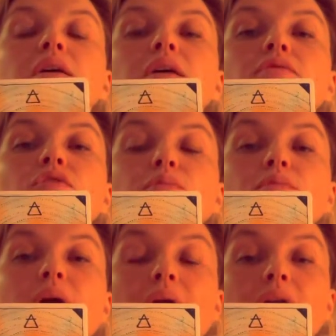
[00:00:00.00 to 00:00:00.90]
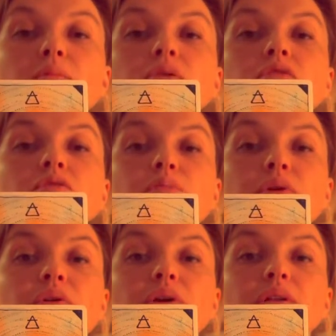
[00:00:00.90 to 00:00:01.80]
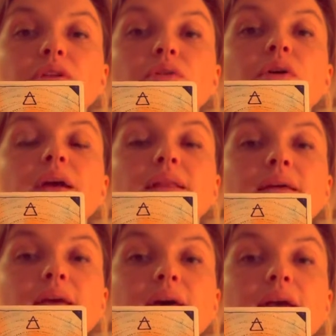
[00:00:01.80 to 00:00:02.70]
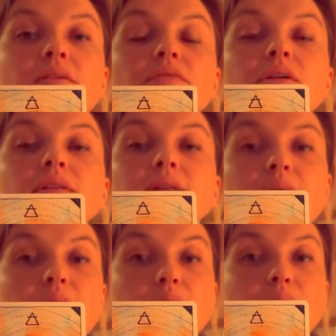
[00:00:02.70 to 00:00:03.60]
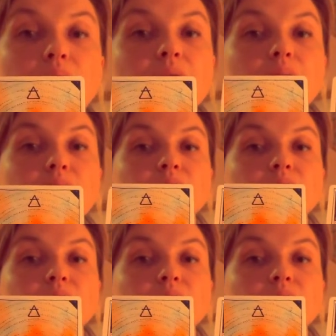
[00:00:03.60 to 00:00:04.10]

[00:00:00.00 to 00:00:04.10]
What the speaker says: From animal spirit, you are getting elephant and bee.